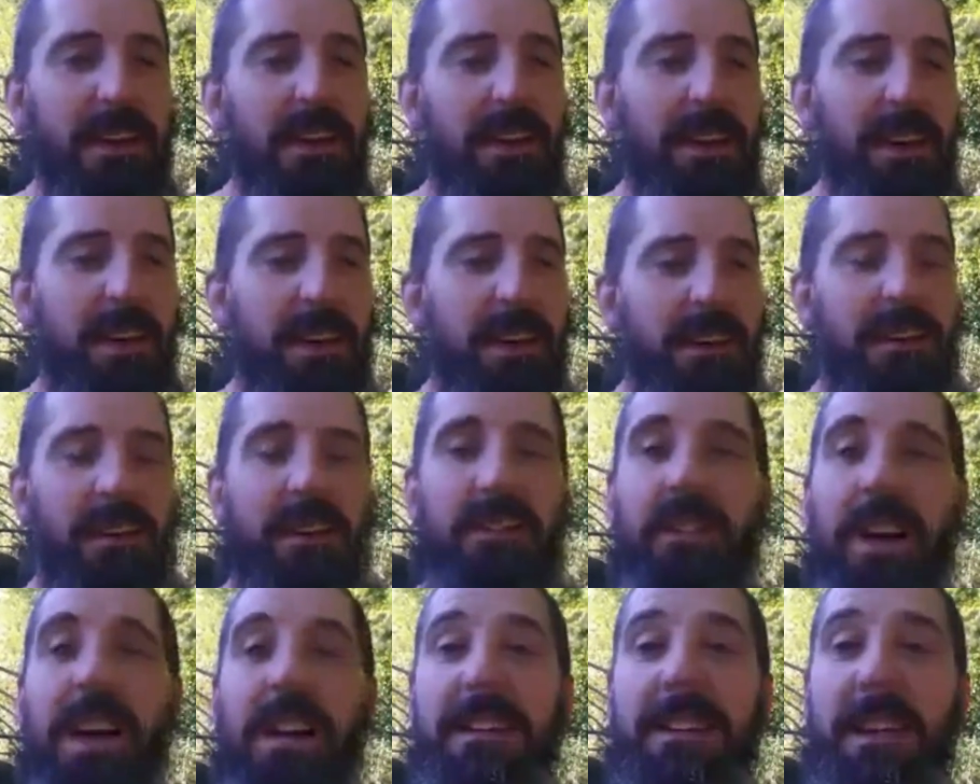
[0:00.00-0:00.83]
uh, the
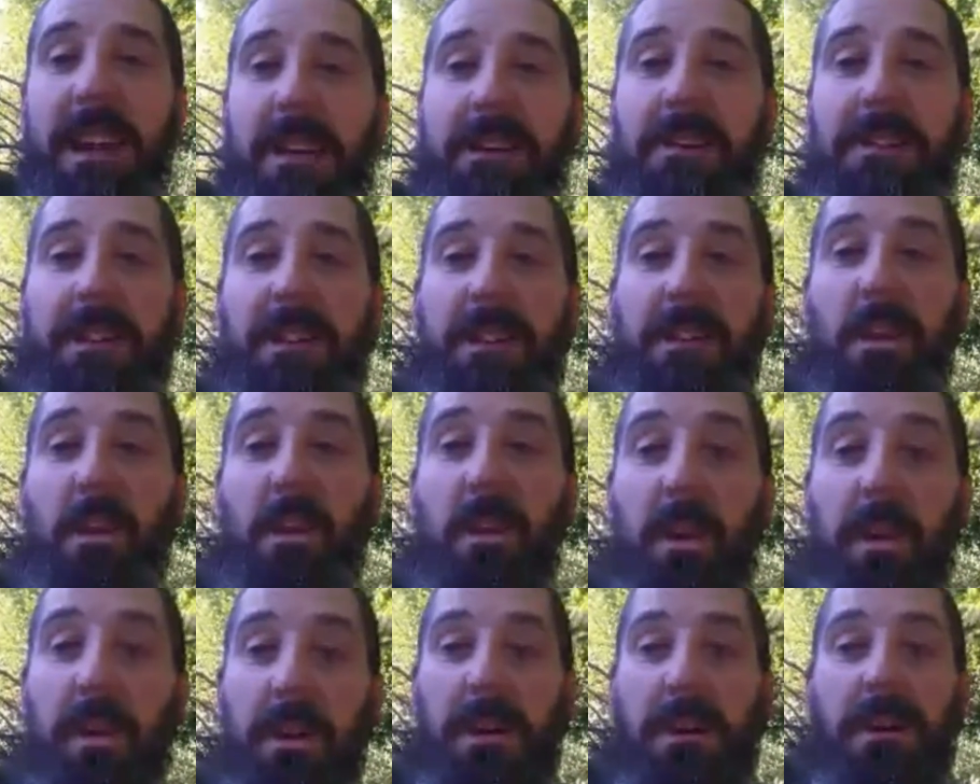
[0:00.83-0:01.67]
vexation of the
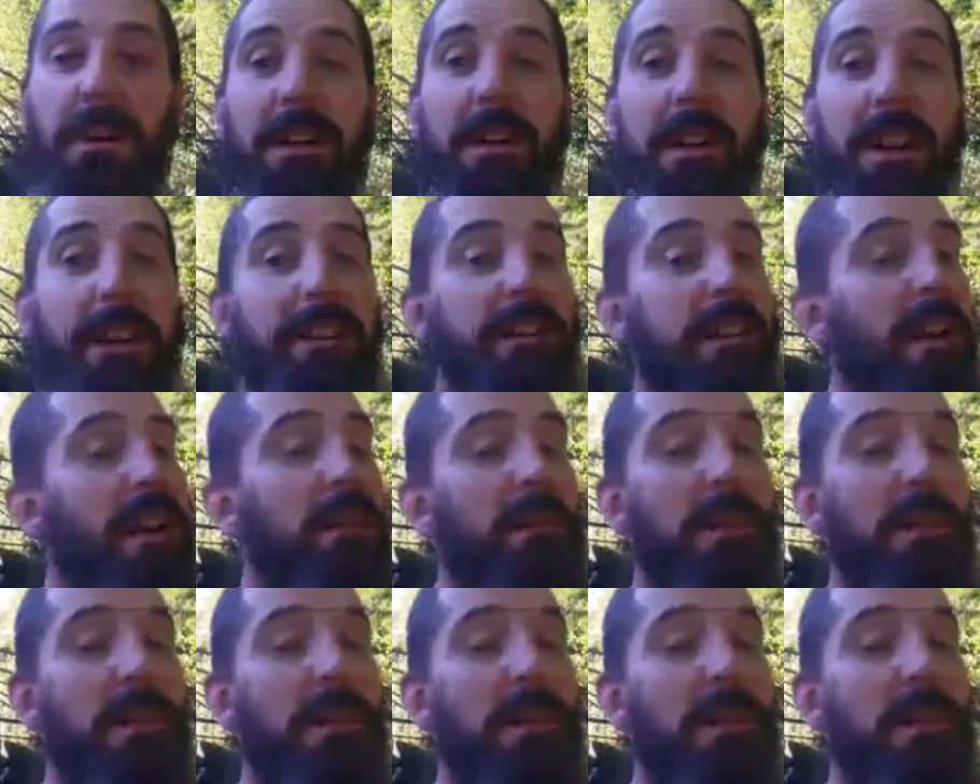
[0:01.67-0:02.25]
world. That's got